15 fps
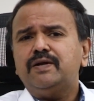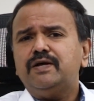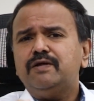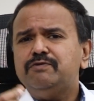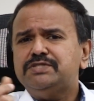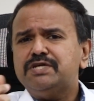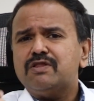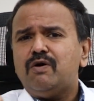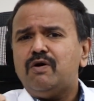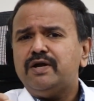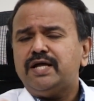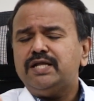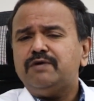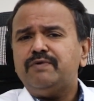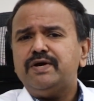which is
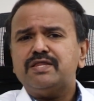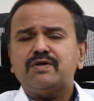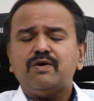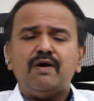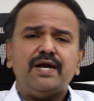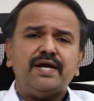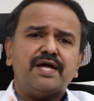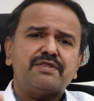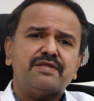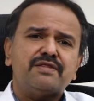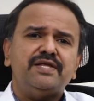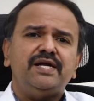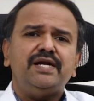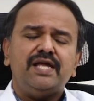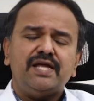otherwise called as a
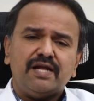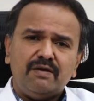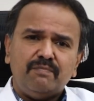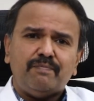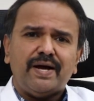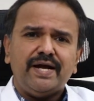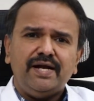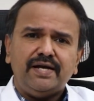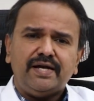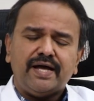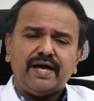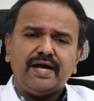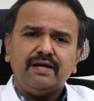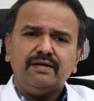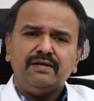sentinel pile
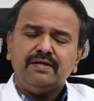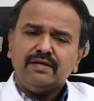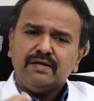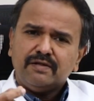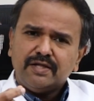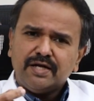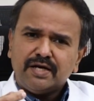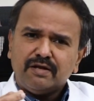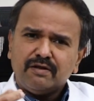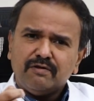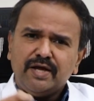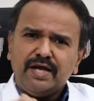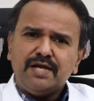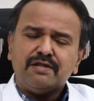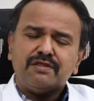tag that
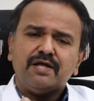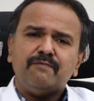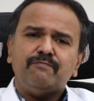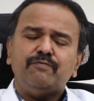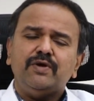ends up